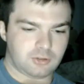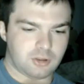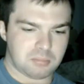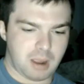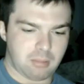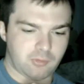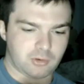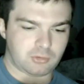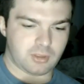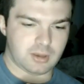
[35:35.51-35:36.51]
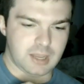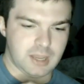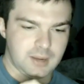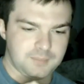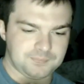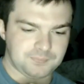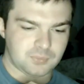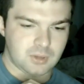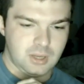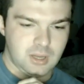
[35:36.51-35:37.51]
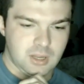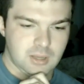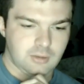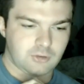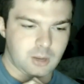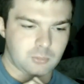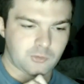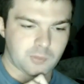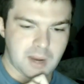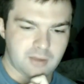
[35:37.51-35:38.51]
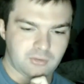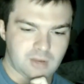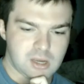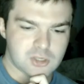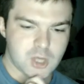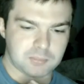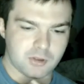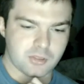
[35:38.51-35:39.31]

to the Bible verse of the day, and this comes from Isaiah chapter